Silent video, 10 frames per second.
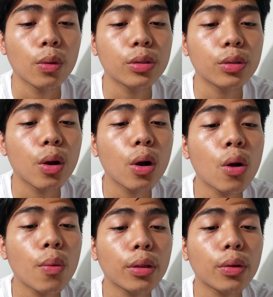should
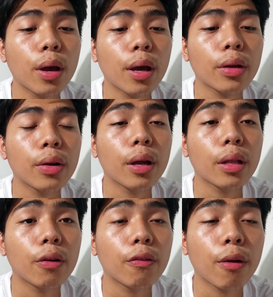go away together and
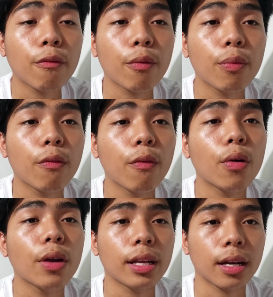refrain from the
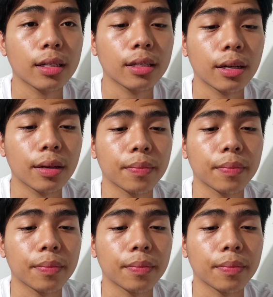foreign country."